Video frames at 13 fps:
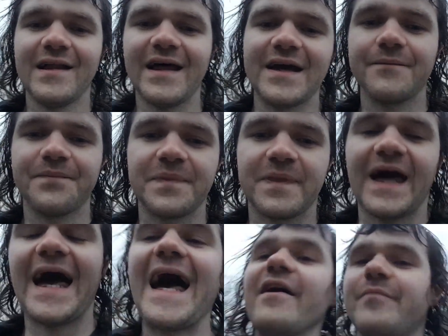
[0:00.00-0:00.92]
Like,
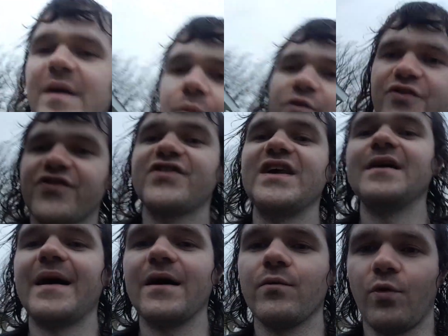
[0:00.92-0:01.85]
have people
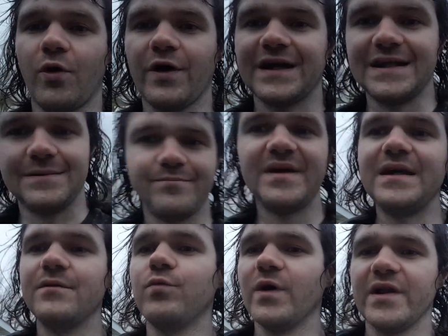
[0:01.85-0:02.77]
see my work and
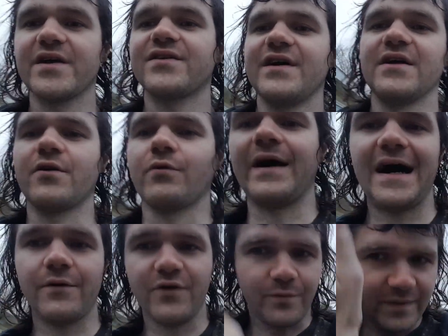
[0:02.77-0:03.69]
be willing to
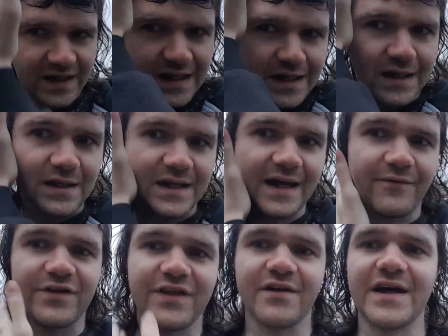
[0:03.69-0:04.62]
interact with me and
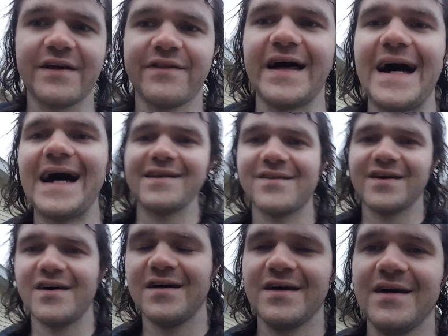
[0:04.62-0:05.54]
everything like that.
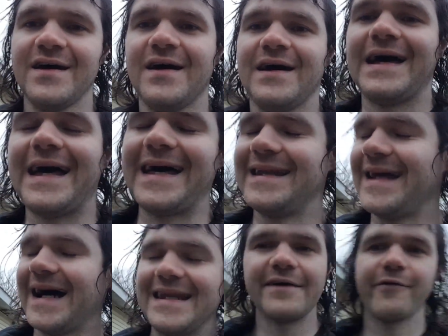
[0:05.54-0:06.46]
And
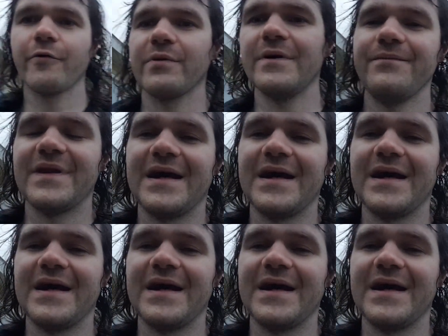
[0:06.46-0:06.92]
I never,